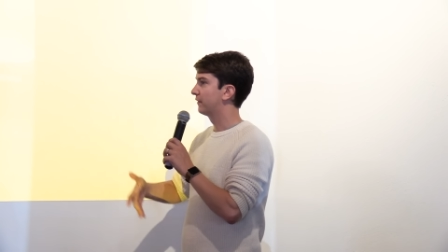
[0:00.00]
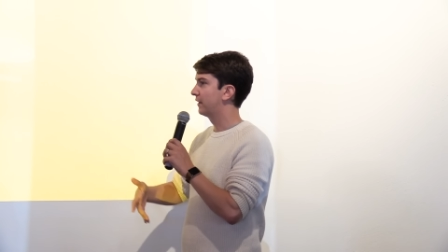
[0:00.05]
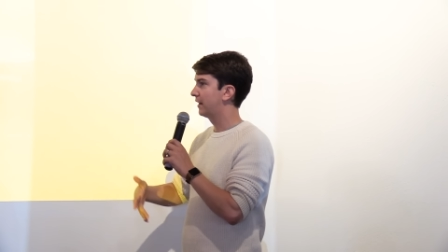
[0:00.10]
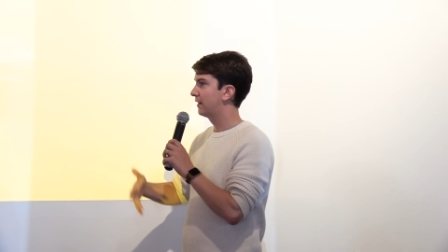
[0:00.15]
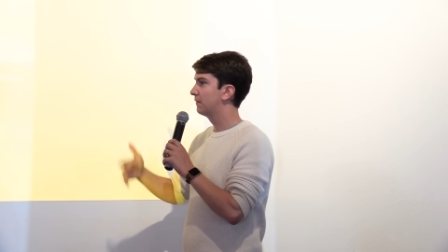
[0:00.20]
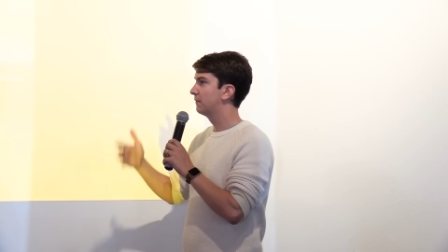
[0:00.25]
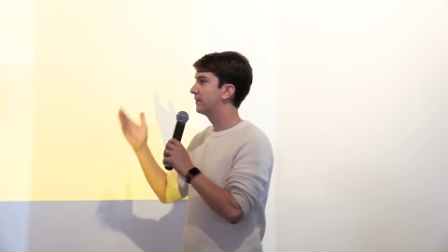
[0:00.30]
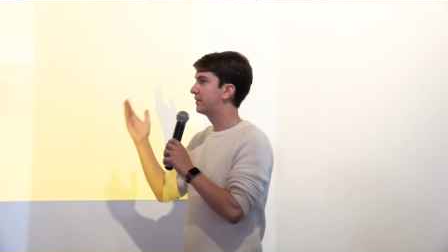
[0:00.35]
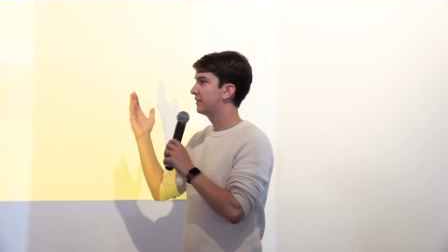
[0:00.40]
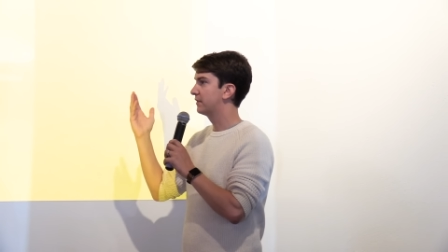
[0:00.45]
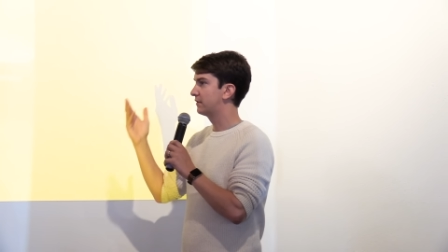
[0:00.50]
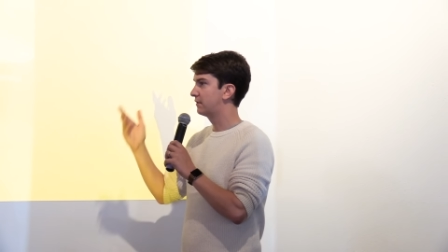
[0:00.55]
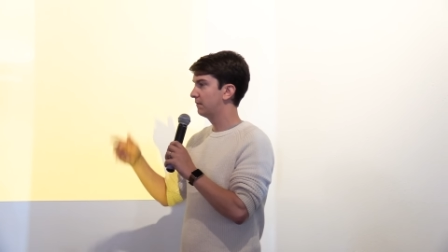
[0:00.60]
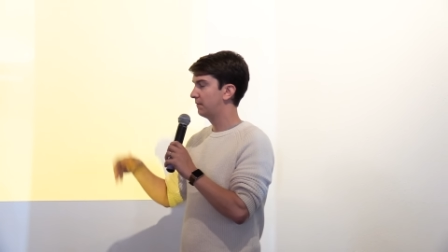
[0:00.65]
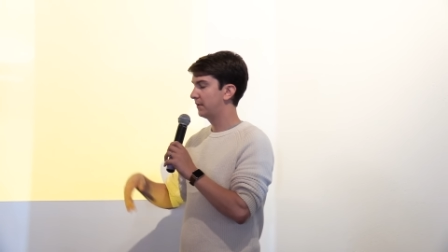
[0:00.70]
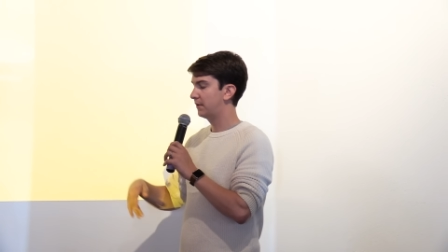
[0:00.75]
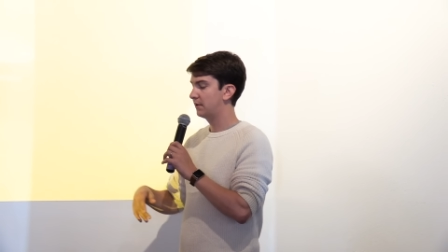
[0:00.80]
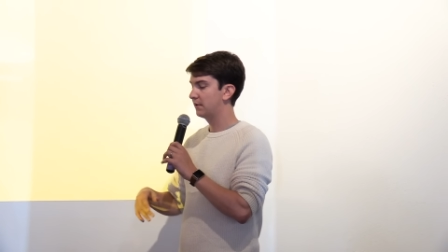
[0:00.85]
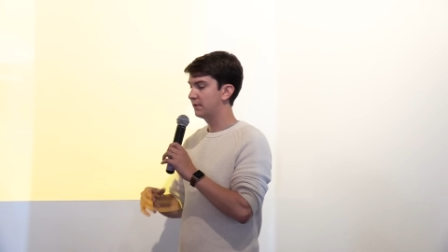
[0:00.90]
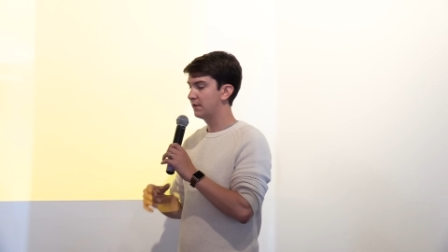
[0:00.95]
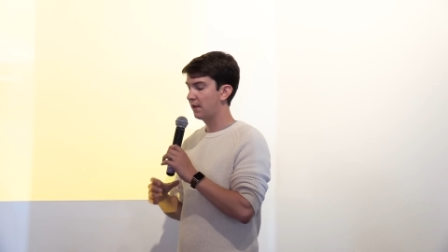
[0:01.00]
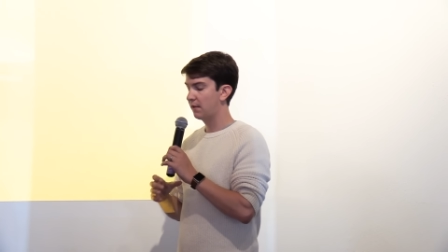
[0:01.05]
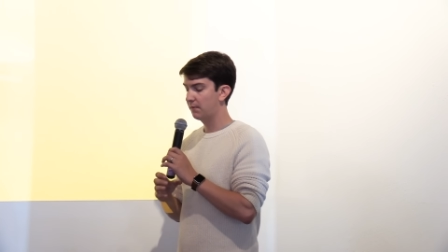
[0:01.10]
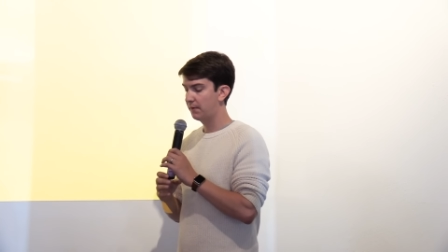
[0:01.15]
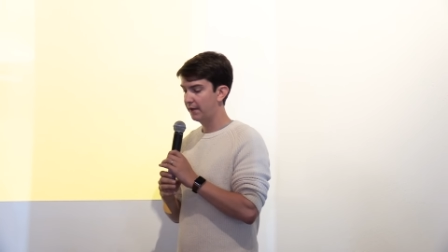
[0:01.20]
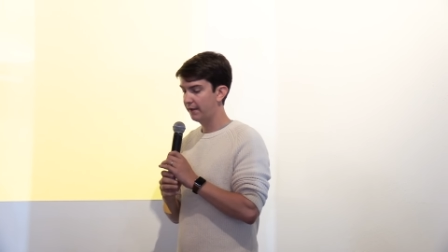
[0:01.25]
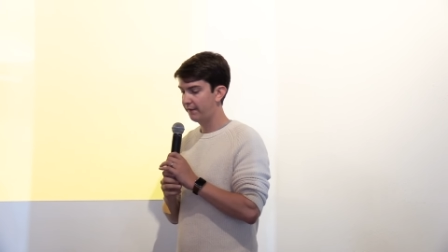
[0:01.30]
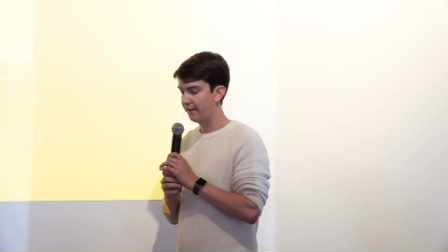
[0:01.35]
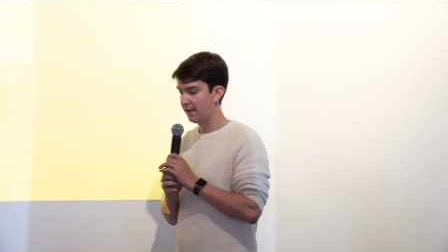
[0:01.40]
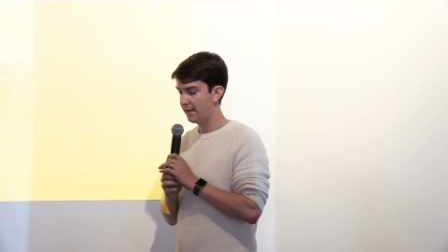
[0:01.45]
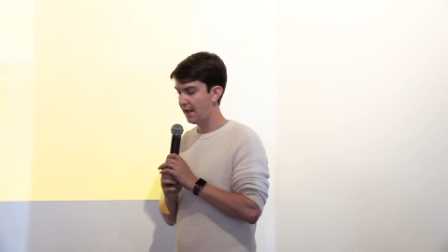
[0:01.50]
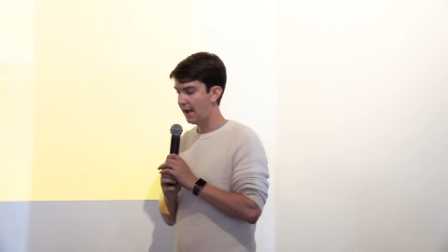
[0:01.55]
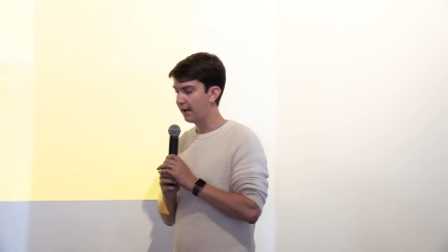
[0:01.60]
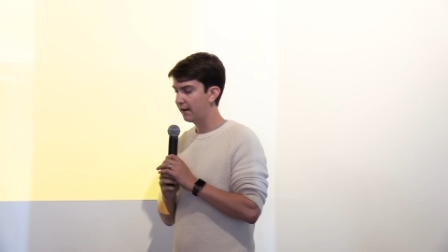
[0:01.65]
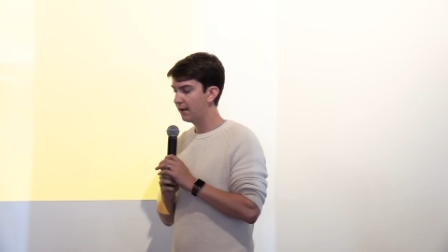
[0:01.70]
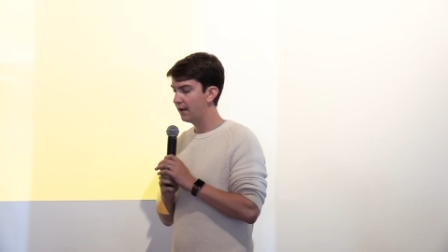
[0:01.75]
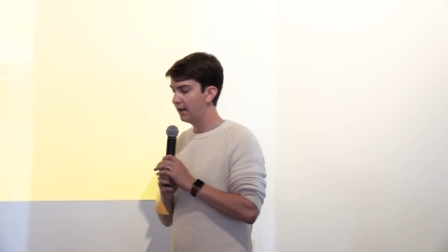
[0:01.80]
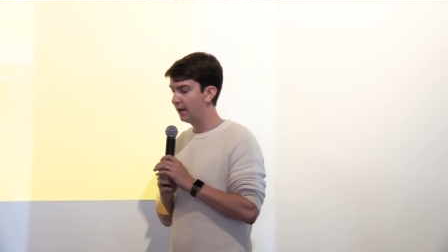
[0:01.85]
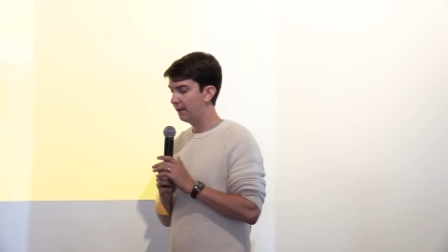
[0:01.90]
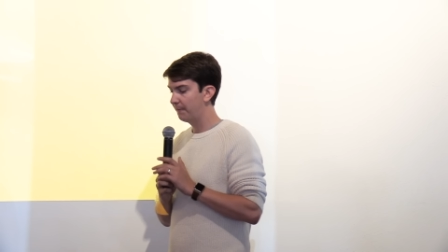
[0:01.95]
right? Which is another way to say that.